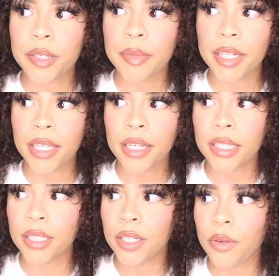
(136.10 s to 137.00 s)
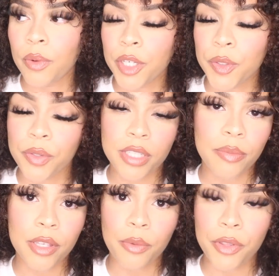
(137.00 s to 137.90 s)
earn money when you do
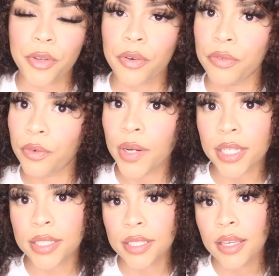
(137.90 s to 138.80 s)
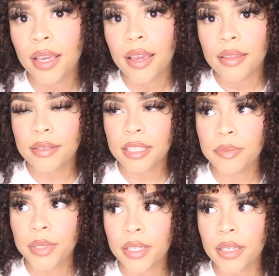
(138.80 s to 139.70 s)
something with your voice. This
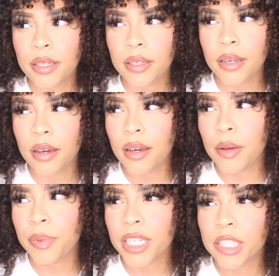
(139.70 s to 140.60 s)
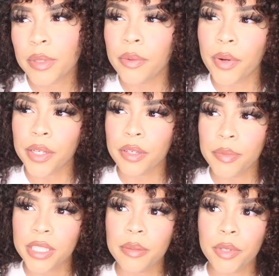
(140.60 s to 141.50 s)
can be a placement where you
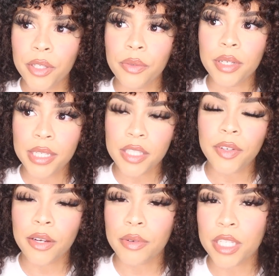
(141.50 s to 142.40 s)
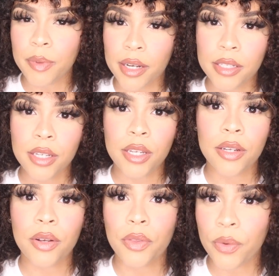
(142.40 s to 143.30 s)
can be someone who is very
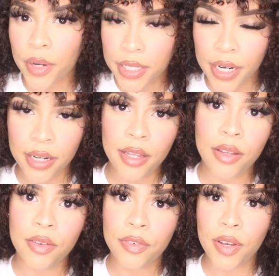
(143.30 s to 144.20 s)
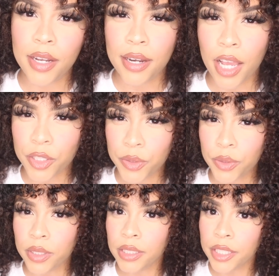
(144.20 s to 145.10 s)
respected, authoritative, a
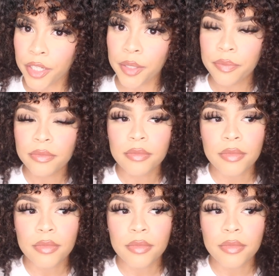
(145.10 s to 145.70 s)
natural leader,